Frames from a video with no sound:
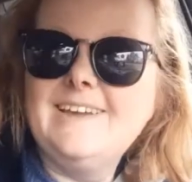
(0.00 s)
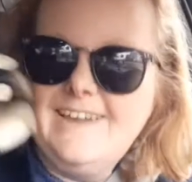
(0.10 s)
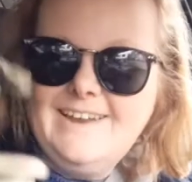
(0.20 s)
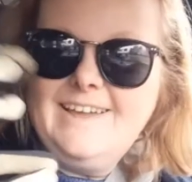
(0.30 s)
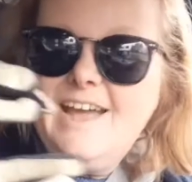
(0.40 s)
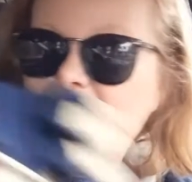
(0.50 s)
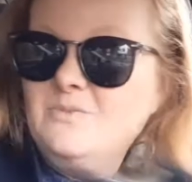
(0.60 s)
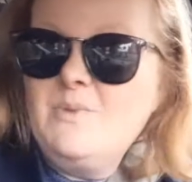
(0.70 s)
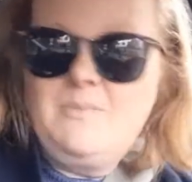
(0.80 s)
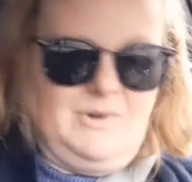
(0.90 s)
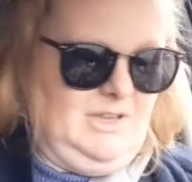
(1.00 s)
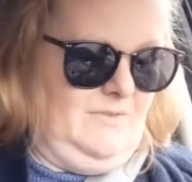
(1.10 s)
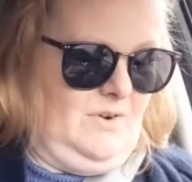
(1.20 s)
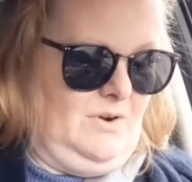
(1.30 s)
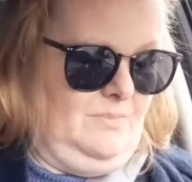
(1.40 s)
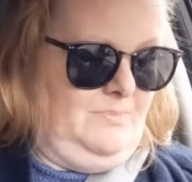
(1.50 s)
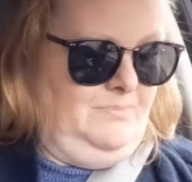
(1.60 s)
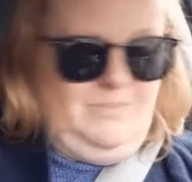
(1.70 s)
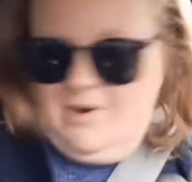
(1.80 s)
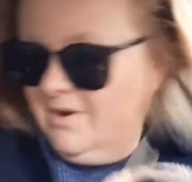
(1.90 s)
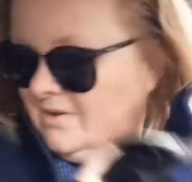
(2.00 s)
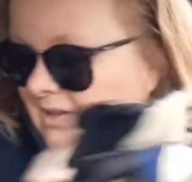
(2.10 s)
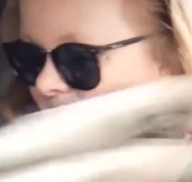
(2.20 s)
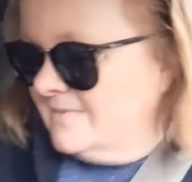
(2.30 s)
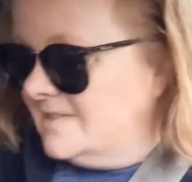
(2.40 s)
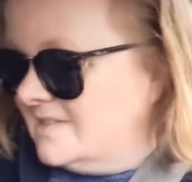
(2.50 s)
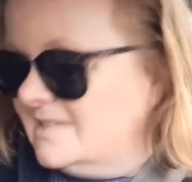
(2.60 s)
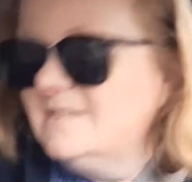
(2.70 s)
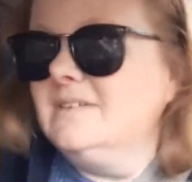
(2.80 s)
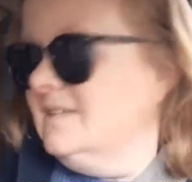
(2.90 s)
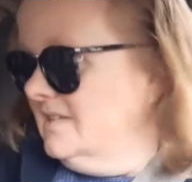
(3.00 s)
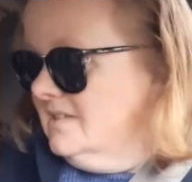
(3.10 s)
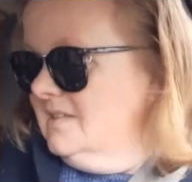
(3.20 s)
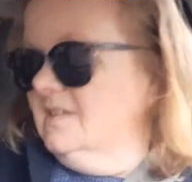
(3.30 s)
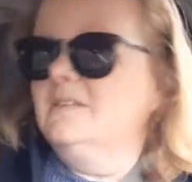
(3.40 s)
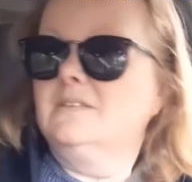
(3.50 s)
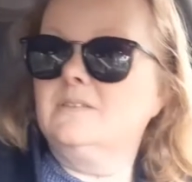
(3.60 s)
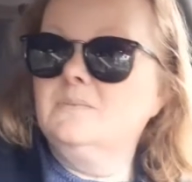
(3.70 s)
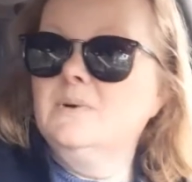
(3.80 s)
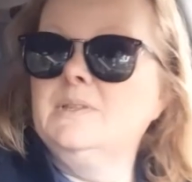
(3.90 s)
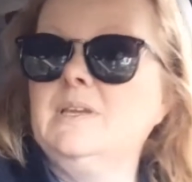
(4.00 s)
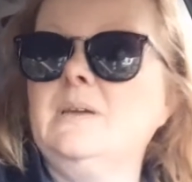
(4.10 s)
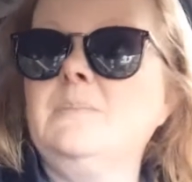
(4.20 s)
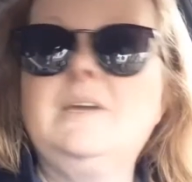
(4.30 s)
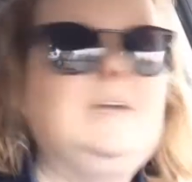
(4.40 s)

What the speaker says: And I have to remember to give her her gloves. So one thing I'm like,